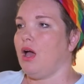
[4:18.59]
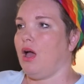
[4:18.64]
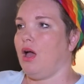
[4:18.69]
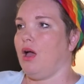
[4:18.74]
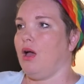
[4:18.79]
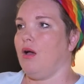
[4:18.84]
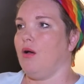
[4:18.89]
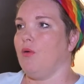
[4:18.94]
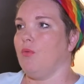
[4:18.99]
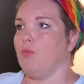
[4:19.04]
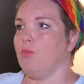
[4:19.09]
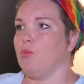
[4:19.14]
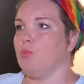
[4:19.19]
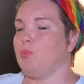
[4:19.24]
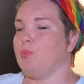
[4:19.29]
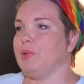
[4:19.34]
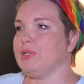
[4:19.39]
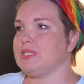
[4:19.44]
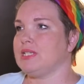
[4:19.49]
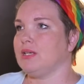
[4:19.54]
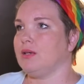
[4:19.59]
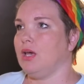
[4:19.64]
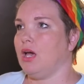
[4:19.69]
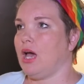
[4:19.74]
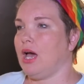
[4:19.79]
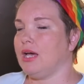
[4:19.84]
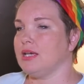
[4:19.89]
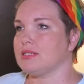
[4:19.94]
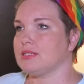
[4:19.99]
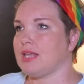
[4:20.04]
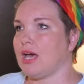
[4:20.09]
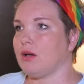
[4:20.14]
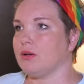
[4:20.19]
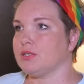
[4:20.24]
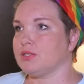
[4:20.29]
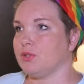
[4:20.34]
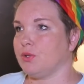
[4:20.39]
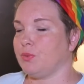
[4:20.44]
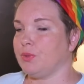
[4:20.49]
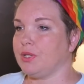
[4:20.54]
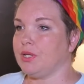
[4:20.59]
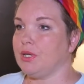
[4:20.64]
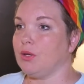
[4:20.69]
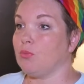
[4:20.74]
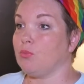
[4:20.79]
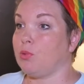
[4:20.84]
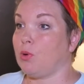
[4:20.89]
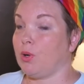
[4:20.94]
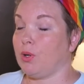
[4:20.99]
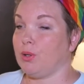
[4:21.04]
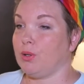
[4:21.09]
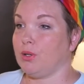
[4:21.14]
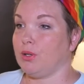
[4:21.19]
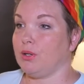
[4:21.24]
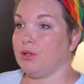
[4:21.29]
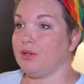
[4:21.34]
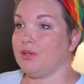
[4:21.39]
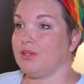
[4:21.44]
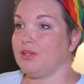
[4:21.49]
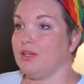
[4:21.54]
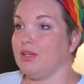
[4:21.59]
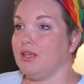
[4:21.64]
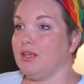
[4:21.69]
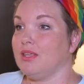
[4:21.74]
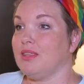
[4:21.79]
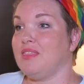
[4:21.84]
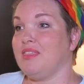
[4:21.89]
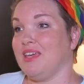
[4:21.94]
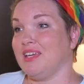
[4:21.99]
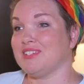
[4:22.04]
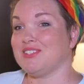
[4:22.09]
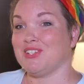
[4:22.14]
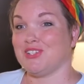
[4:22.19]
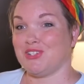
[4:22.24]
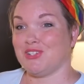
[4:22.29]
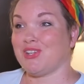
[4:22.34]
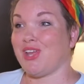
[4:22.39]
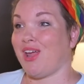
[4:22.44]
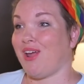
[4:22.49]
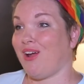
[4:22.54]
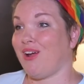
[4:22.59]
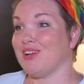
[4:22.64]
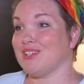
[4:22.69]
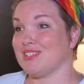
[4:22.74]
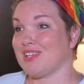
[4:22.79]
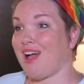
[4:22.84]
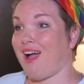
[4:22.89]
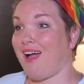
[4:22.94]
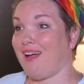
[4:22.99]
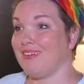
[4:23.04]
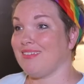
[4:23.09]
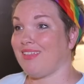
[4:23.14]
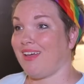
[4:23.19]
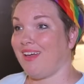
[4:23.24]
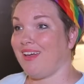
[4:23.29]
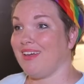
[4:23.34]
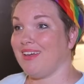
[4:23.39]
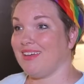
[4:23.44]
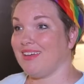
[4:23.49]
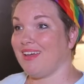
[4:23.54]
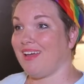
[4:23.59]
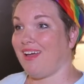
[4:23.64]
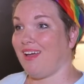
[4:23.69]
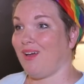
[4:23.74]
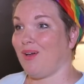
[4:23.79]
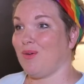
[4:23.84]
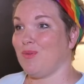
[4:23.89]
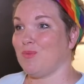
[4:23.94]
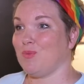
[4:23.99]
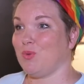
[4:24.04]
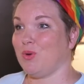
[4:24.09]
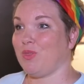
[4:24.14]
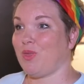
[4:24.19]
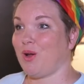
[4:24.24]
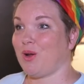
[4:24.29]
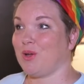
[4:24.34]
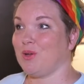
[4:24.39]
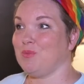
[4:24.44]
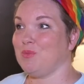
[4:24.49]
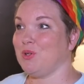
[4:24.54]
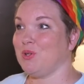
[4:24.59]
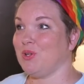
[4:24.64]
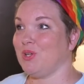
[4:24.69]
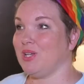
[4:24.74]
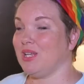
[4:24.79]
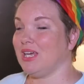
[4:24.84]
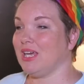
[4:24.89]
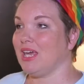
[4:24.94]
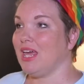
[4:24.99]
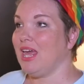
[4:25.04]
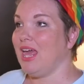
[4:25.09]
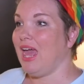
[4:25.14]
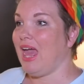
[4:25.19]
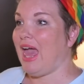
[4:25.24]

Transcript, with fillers: Um, but to us, that was a really important thing to share and to highlight um, with our community.